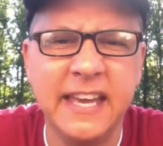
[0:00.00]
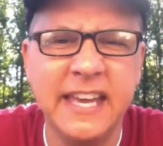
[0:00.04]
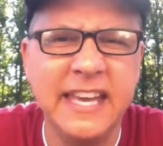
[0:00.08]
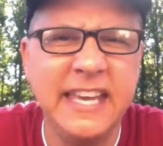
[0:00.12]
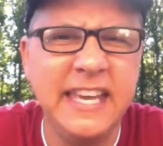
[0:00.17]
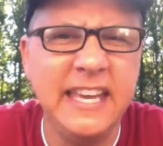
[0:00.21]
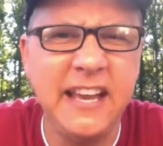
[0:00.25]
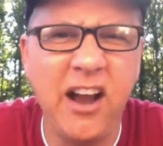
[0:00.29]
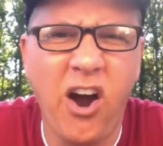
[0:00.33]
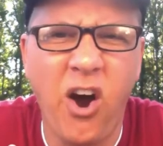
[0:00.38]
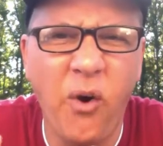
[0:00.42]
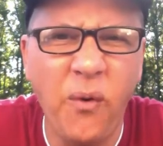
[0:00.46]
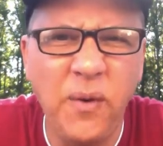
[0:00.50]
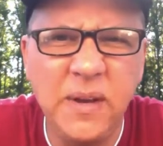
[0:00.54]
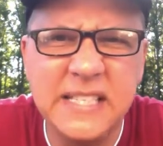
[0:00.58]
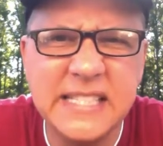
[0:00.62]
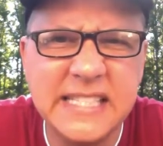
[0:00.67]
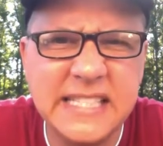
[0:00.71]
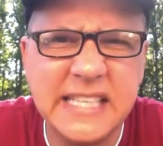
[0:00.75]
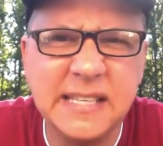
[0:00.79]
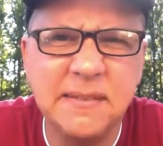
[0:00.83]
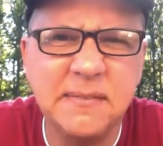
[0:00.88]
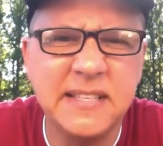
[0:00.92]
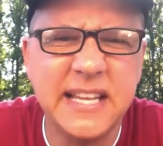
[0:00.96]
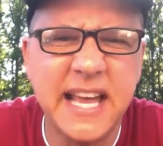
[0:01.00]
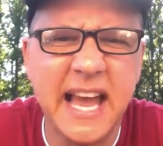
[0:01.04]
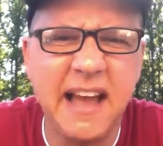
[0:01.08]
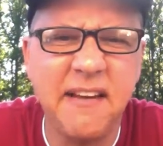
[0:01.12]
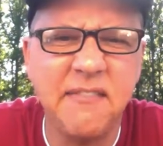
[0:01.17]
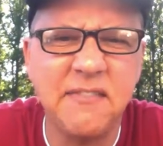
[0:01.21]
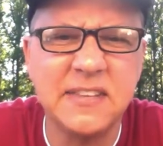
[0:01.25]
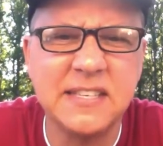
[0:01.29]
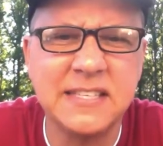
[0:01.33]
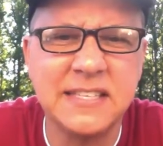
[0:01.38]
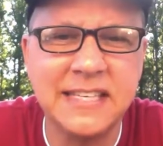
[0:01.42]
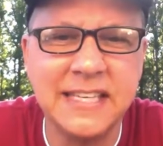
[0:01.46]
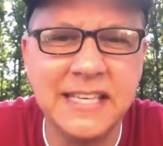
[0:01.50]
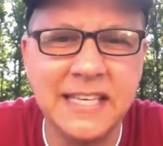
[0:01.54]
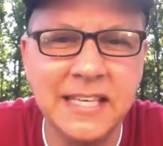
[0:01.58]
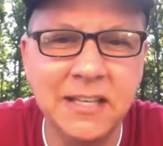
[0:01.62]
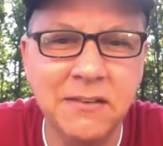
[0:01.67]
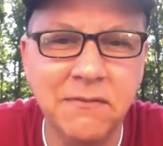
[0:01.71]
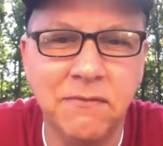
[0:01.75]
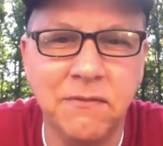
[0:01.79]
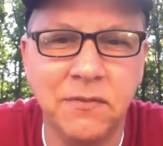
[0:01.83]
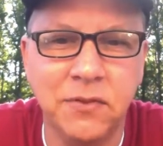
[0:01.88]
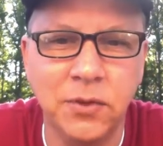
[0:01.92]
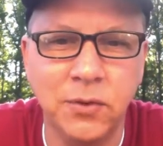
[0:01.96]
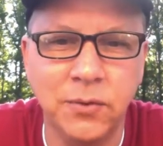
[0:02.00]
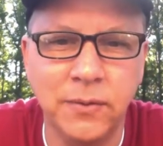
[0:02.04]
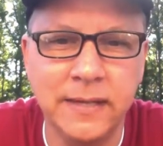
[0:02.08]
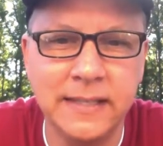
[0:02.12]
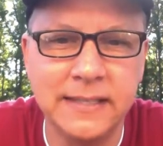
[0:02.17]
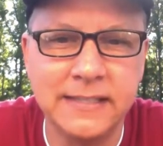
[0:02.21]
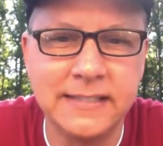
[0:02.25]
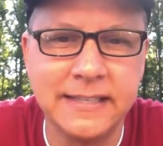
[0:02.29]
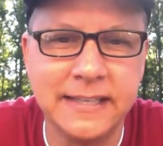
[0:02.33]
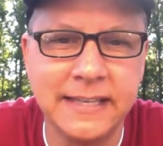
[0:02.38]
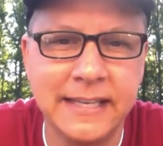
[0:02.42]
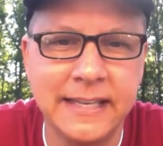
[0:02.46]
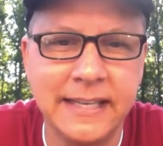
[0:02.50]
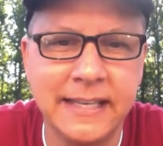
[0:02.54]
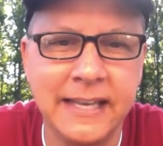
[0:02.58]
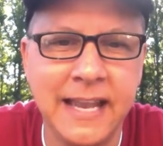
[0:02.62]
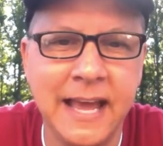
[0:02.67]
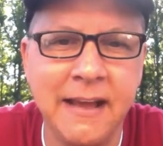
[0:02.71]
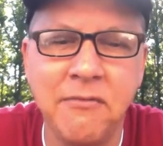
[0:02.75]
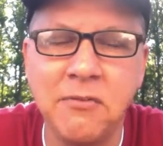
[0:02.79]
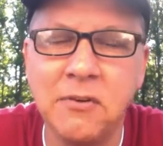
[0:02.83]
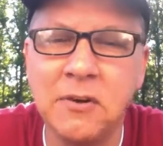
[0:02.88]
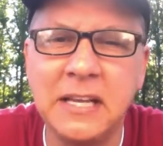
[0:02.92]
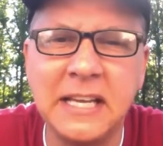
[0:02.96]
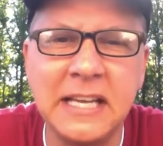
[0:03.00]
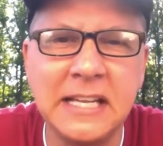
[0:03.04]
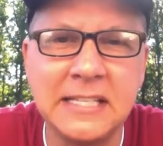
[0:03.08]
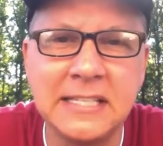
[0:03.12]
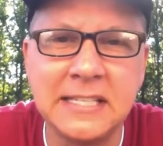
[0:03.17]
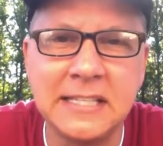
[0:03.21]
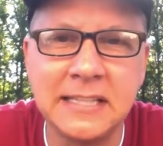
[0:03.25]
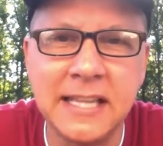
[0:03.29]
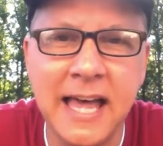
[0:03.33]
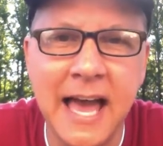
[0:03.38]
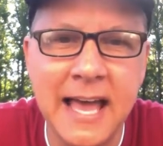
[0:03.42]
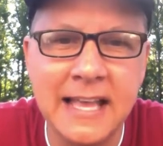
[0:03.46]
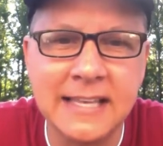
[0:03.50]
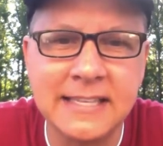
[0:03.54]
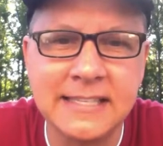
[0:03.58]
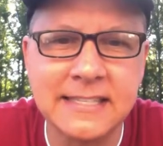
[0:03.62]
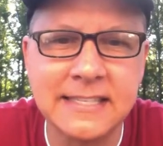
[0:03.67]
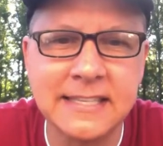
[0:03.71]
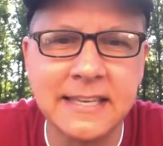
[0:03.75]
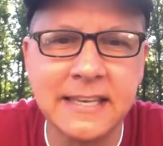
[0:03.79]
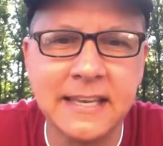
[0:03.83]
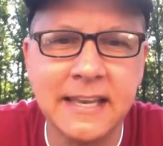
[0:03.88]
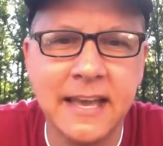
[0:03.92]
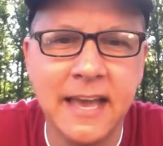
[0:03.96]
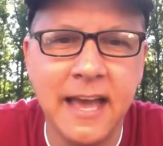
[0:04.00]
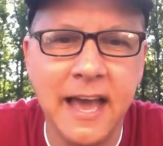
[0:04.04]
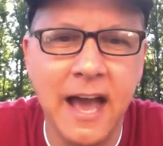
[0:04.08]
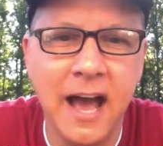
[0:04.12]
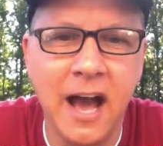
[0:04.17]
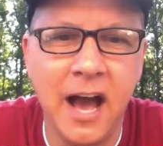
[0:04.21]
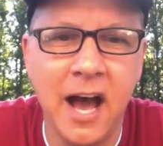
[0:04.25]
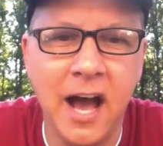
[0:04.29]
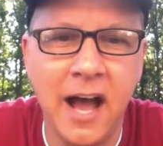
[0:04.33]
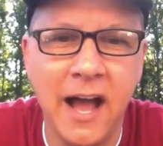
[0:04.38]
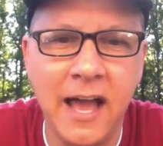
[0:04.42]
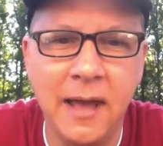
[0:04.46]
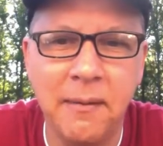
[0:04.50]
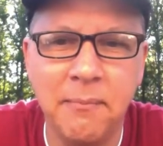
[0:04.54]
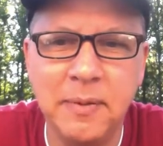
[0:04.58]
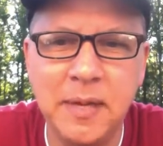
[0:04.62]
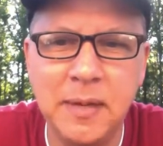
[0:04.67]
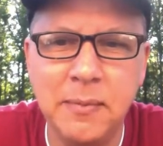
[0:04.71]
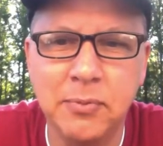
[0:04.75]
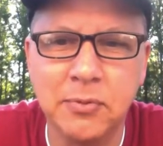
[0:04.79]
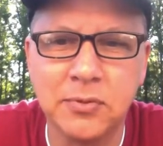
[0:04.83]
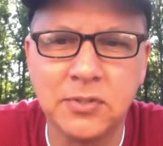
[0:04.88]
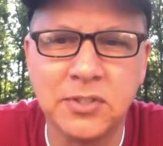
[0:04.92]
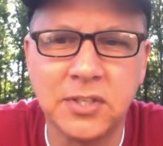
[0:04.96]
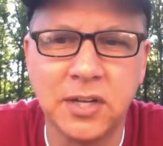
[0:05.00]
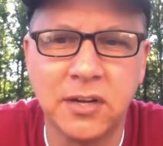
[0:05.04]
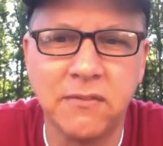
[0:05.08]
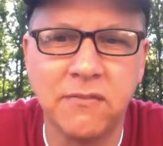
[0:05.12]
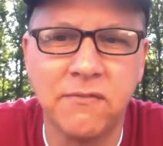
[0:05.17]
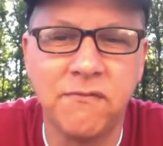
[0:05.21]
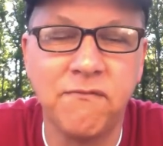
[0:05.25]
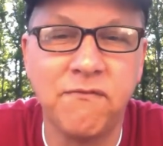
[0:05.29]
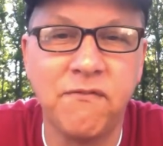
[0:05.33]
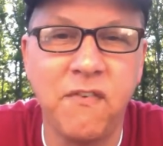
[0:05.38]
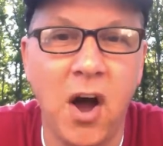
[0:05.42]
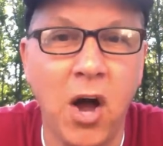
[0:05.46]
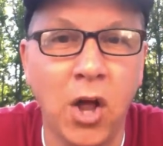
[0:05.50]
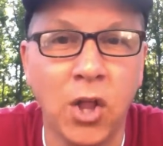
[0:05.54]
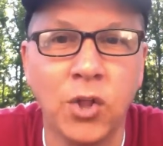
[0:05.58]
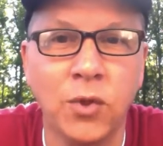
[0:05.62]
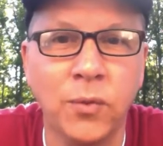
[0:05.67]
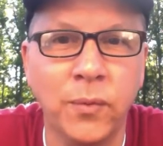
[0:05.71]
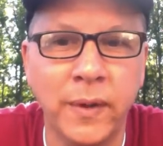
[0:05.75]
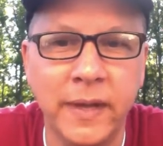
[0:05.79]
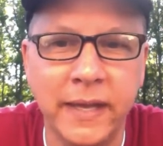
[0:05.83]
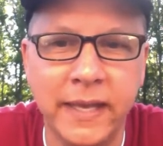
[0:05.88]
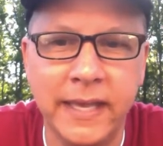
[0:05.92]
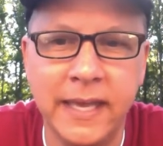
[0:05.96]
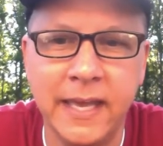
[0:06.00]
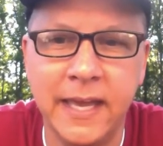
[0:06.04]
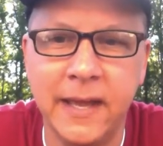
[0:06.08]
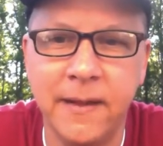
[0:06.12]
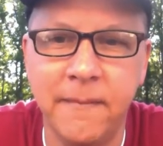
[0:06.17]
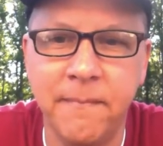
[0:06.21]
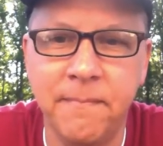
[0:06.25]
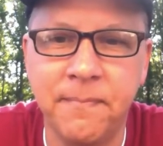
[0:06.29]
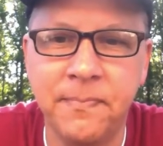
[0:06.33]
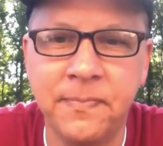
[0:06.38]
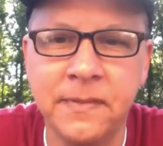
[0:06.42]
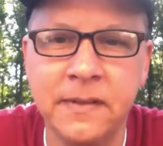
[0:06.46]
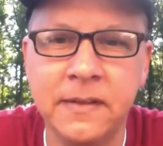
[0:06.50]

he always seems to have this influence, and it never gets less, uh, and people start following him.